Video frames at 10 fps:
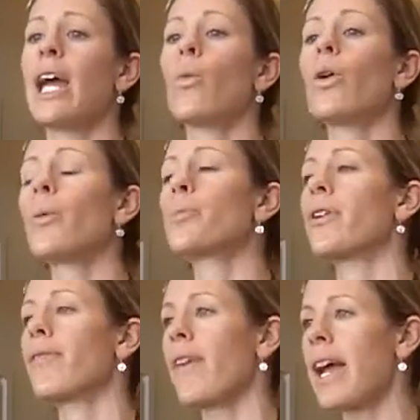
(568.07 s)
It will
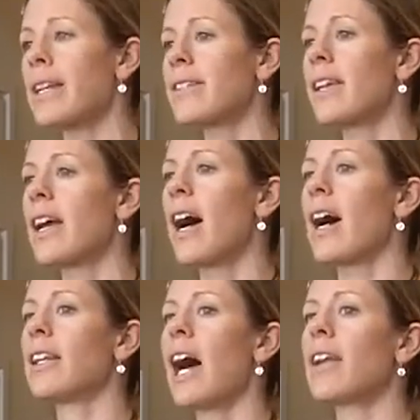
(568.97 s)
prevent
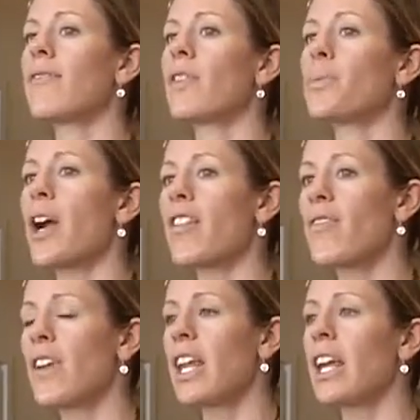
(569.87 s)
a lot of the
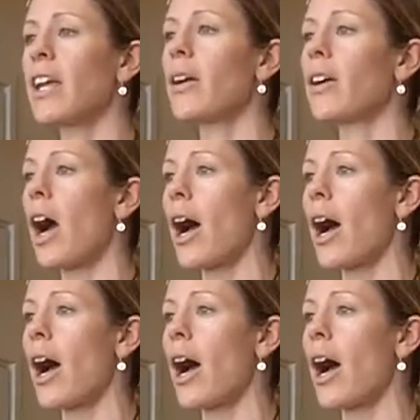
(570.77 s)
breastfeeding